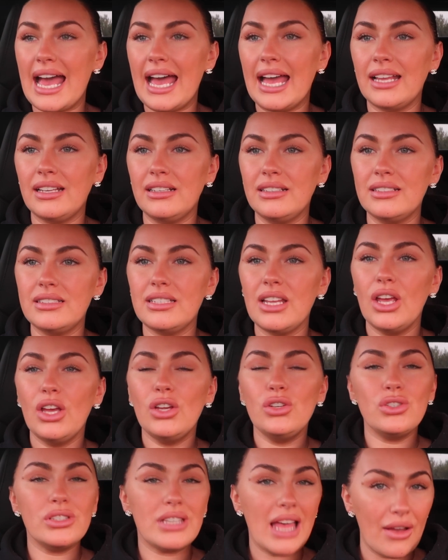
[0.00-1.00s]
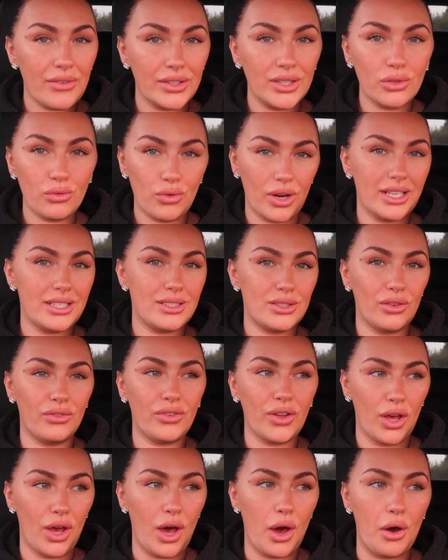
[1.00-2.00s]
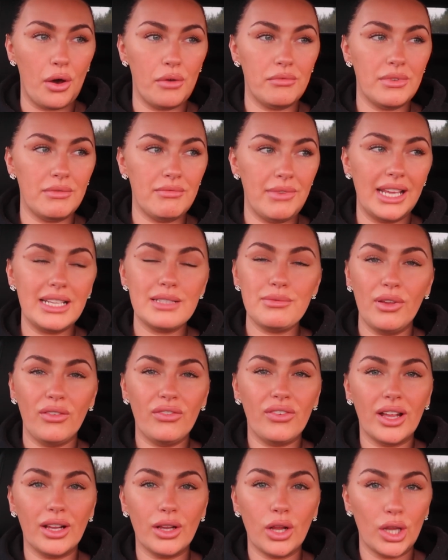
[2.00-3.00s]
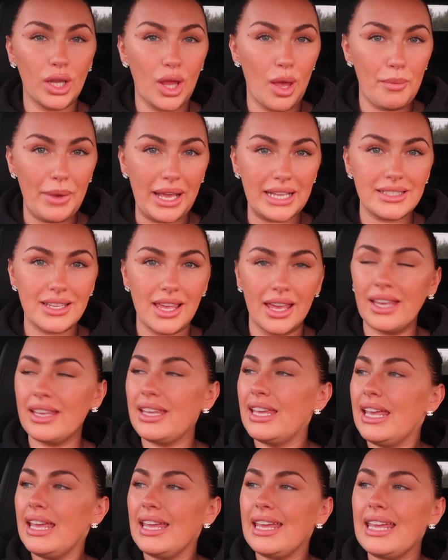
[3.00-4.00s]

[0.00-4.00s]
And just having the right stuff at home makes me feel a lot better.